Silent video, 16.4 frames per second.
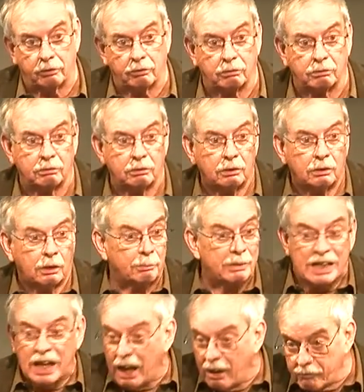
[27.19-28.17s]
I
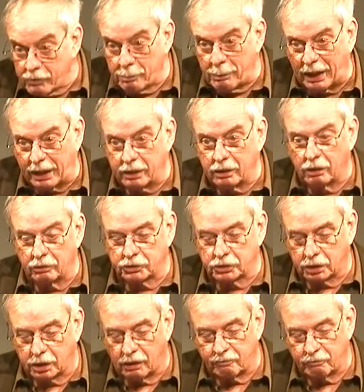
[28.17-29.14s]
mean, everybody knows
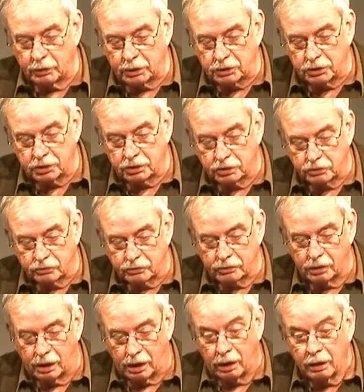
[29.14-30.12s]
the government is, useful,
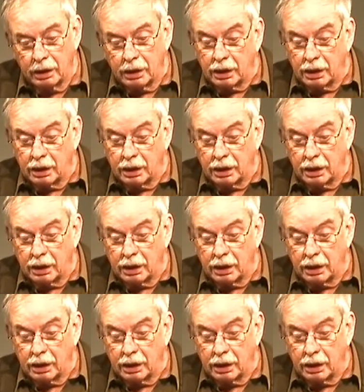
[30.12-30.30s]
uh,